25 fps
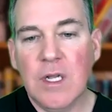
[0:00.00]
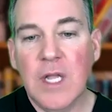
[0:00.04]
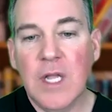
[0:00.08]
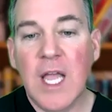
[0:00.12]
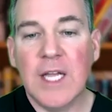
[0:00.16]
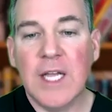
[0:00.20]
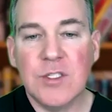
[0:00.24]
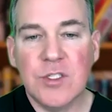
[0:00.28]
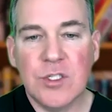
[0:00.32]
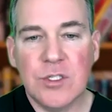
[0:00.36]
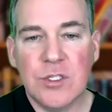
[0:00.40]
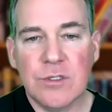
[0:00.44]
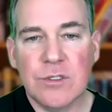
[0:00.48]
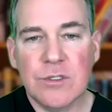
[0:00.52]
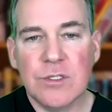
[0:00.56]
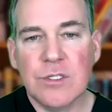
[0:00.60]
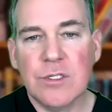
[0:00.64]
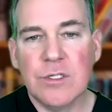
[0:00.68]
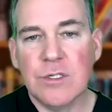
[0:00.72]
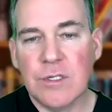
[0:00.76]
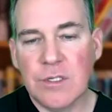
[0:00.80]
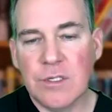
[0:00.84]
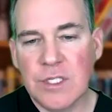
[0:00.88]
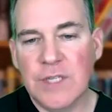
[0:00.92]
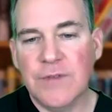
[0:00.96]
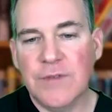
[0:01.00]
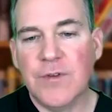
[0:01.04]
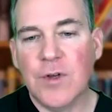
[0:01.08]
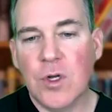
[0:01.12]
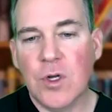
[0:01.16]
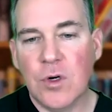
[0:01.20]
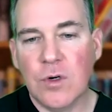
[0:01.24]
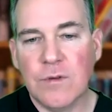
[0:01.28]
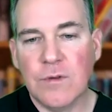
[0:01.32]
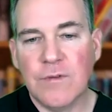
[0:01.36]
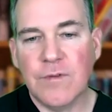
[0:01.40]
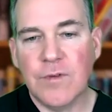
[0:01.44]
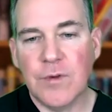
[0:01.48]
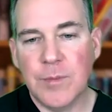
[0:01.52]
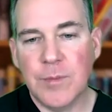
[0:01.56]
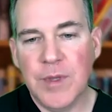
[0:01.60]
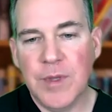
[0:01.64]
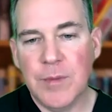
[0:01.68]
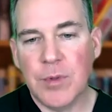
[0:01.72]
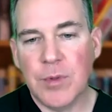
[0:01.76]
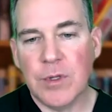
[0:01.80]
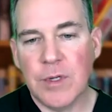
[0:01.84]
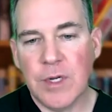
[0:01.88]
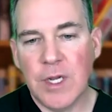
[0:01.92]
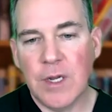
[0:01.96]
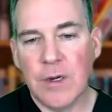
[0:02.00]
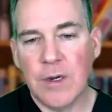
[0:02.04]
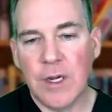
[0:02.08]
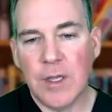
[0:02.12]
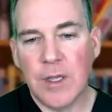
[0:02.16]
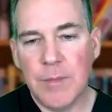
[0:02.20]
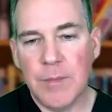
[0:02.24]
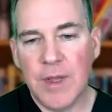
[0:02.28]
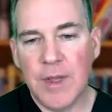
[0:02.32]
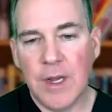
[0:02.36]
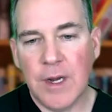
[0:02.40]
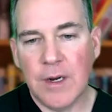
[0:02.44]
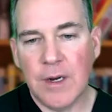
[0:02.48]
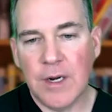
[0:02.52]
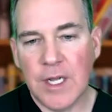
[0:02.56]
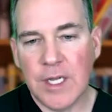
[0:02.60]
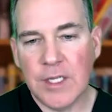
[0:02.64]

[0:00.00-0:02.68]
answers are difficult for people who are hearing impaired.